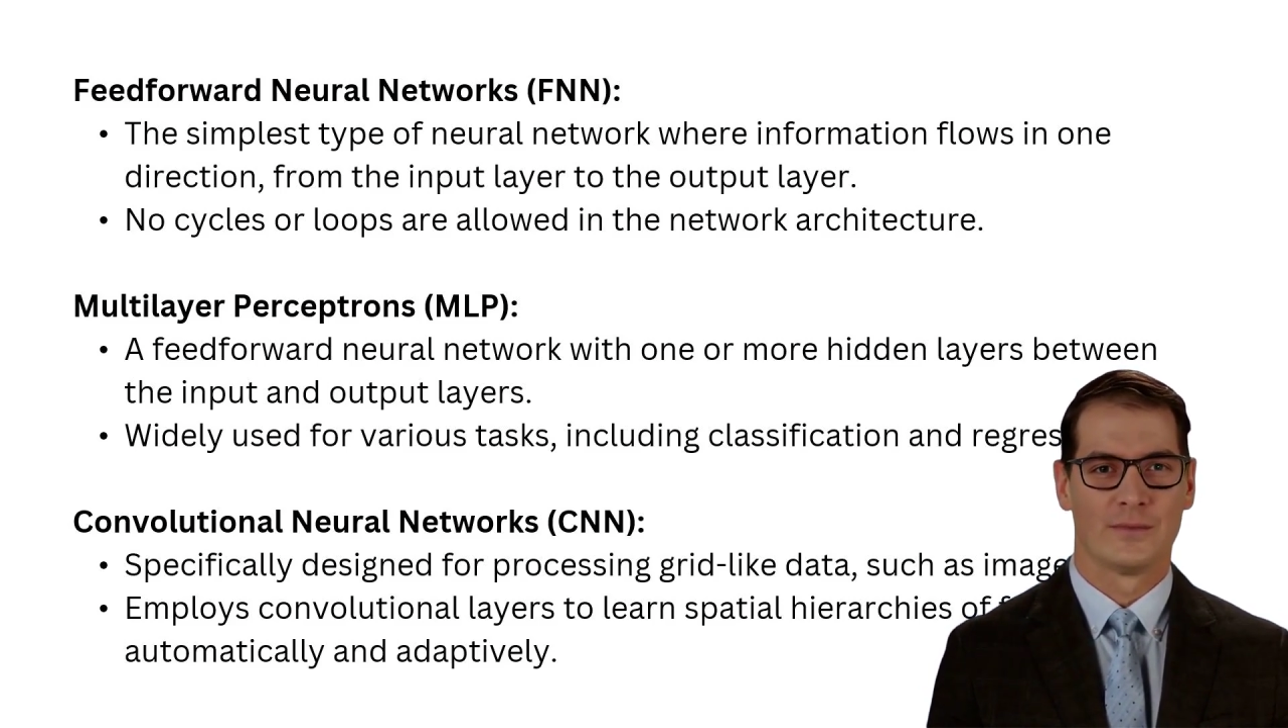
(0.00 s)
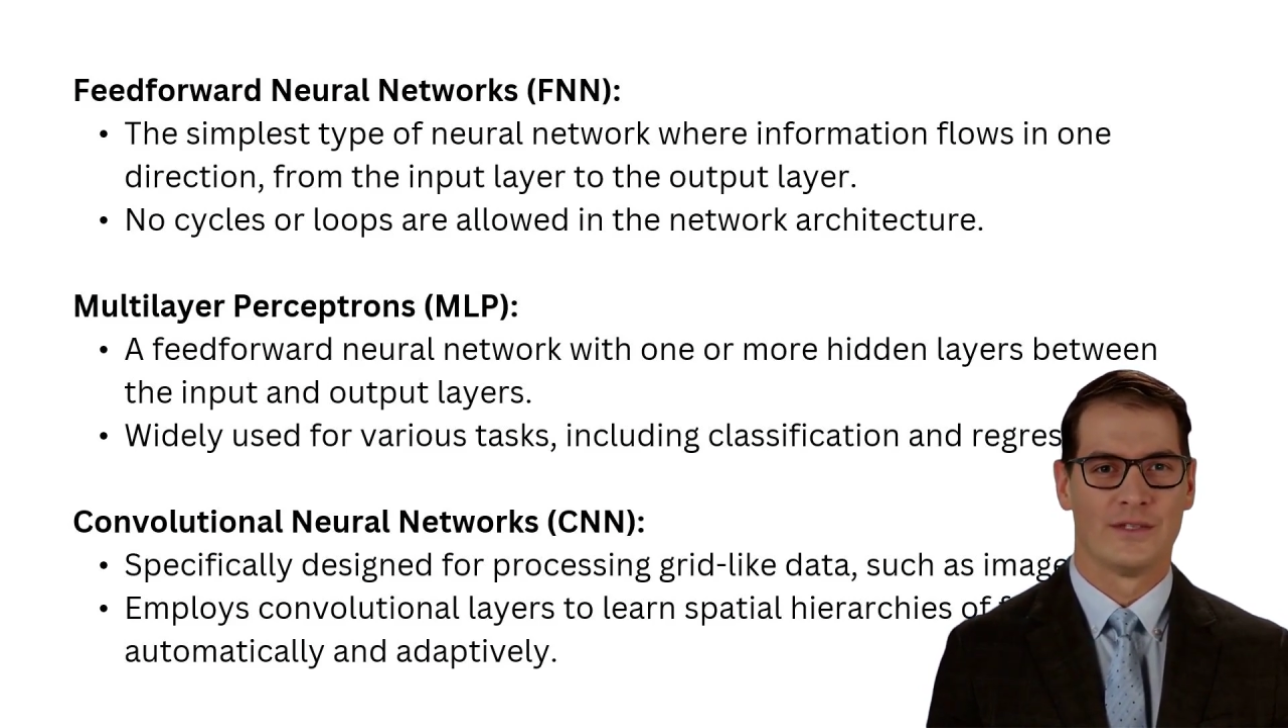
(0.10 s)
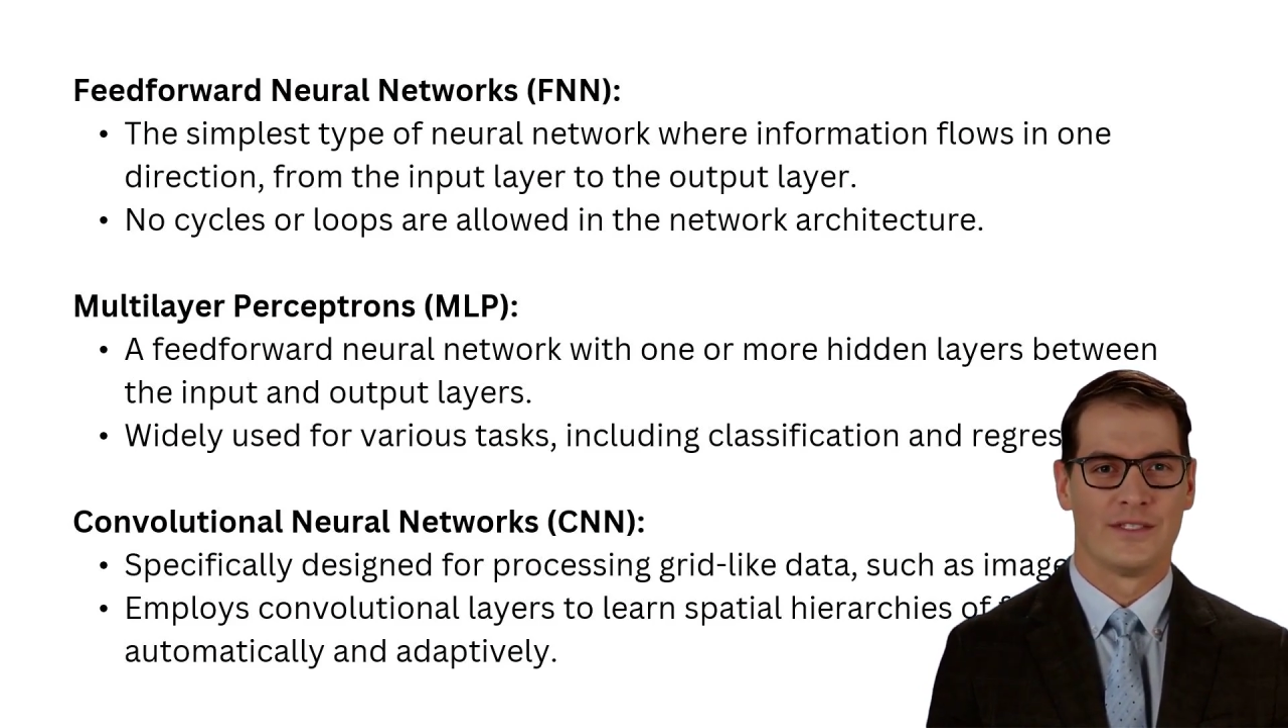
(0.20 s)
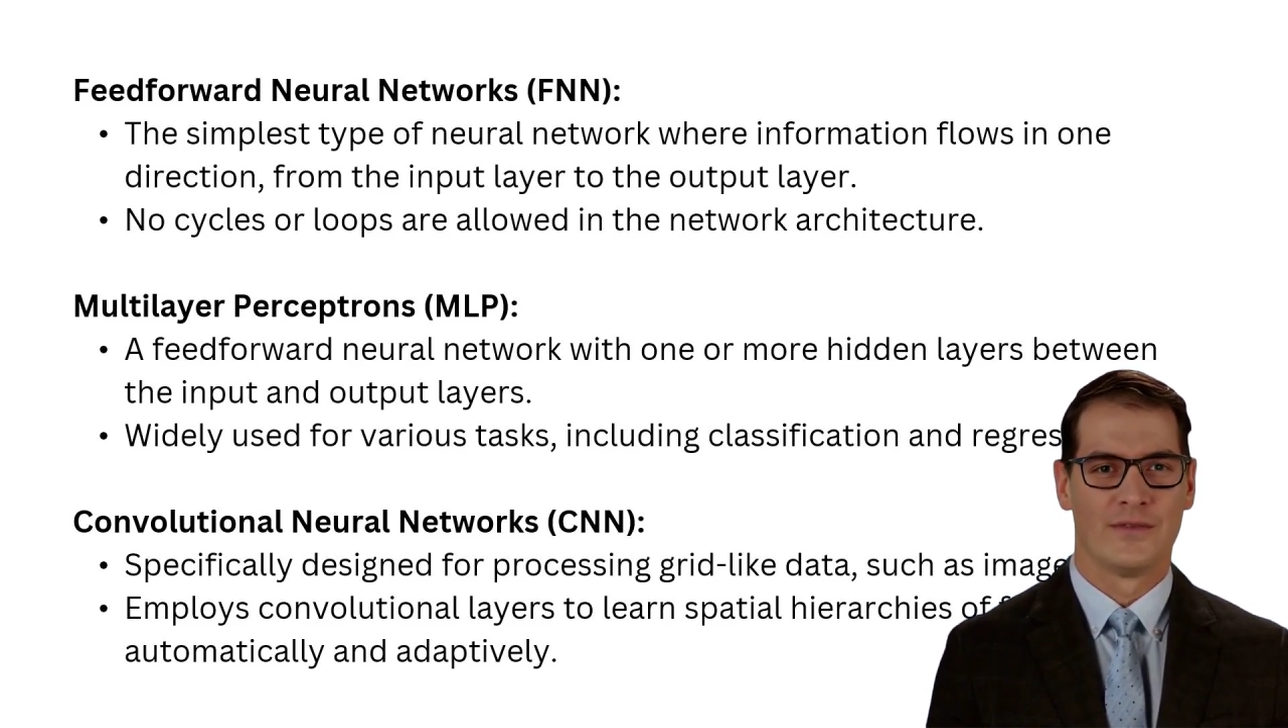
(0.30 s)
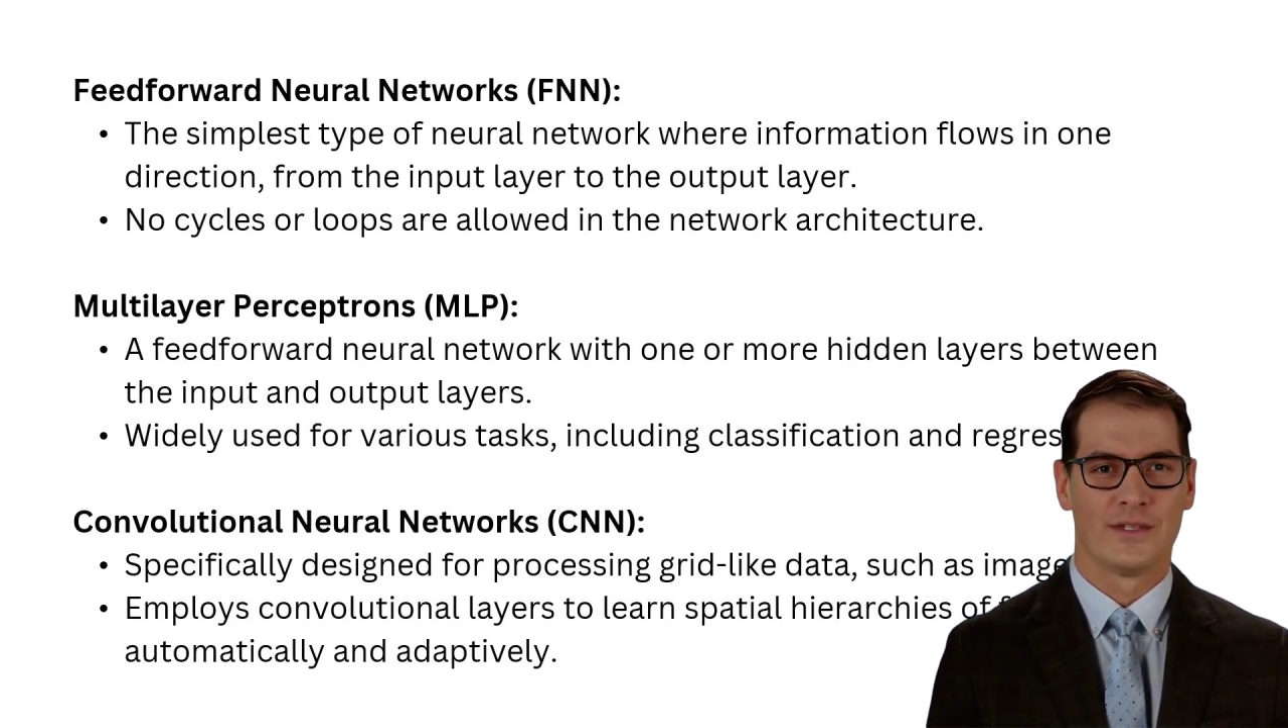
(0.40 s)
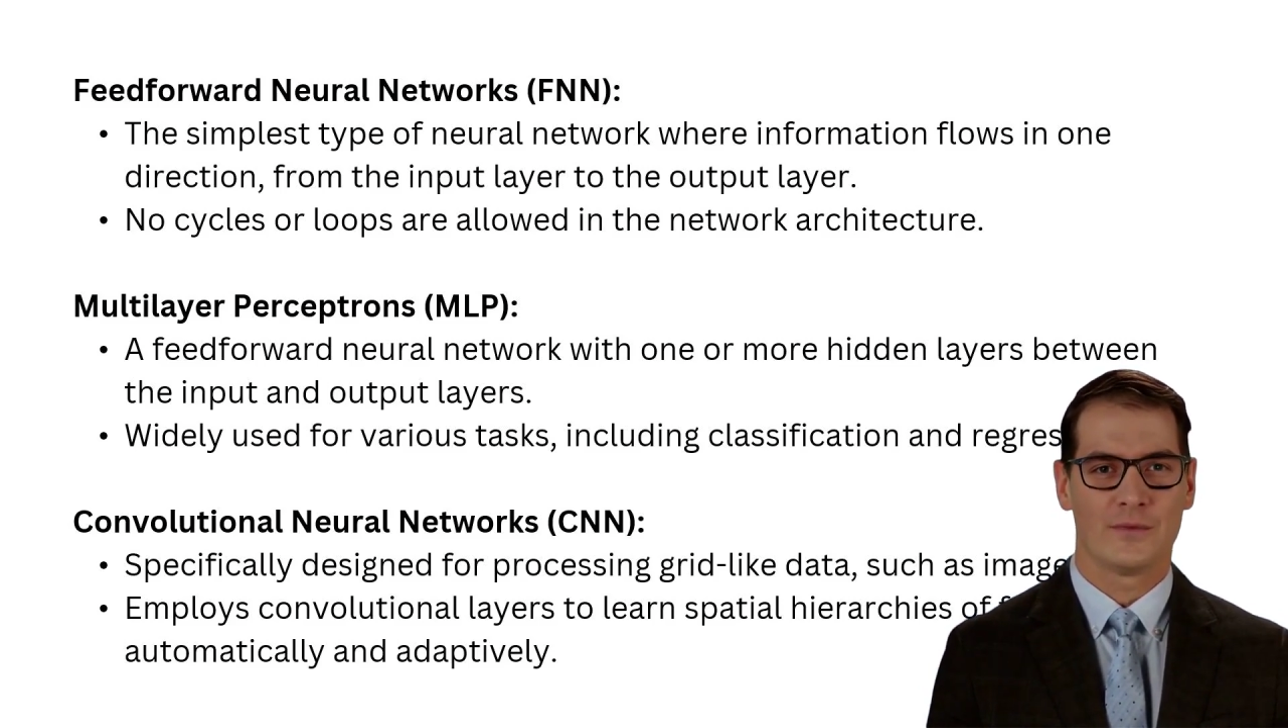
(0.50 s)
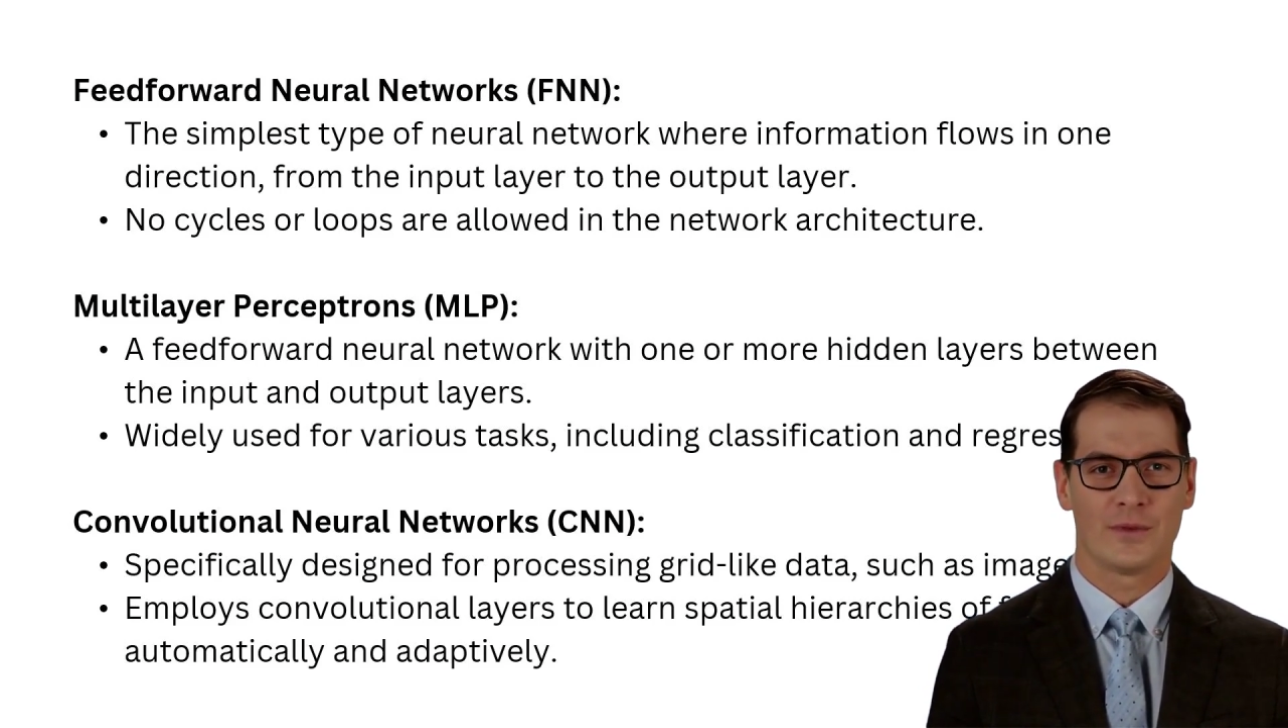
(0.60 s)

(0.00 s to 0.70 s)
specific